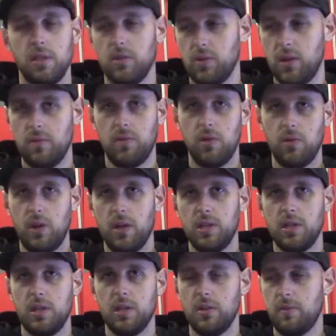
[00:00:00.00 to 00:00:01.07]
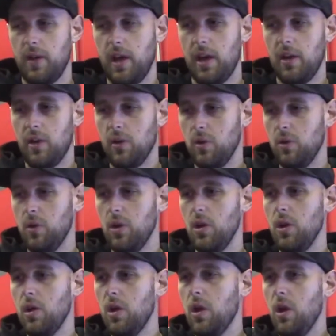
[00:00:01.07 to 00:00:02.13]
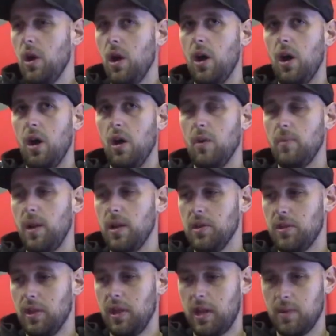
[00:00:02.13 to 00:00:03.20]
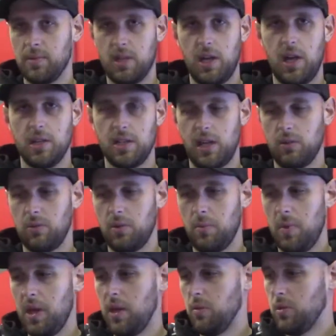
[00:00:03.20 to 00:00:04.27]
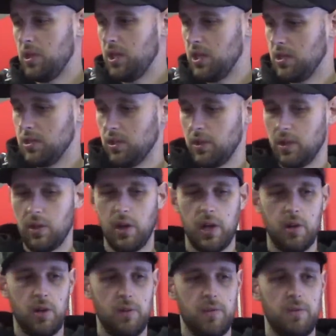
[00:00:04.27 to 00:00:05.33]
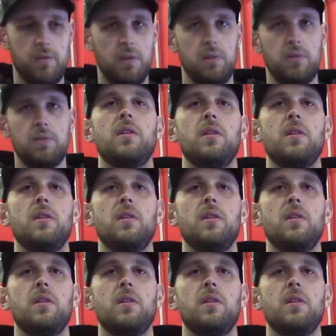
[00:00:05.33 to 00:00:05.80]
It'll give you an idea of how um, anything that comes in contact with the paint would easily glide off of it.